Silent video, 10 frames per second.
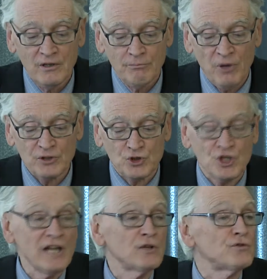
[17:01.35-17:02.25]
But
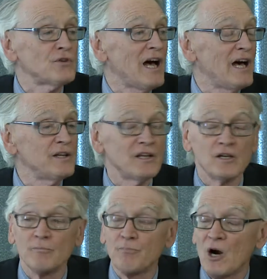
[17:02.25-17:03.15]
genocide and
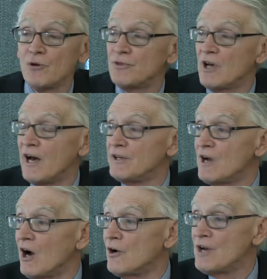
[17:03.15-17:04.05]
apartheid
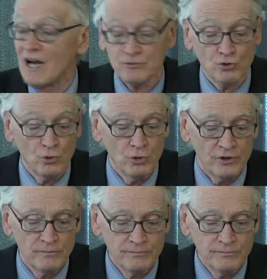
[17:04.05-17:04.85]
are not two of them.